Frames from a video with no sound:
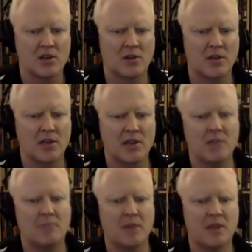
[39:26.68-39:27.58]
So
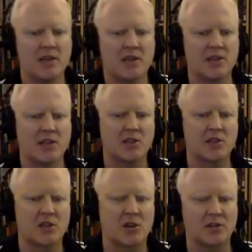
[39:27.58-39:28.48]
he
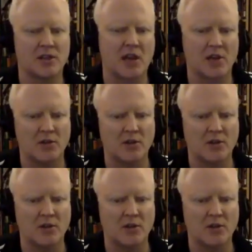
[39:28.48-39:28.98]
stitches it all together,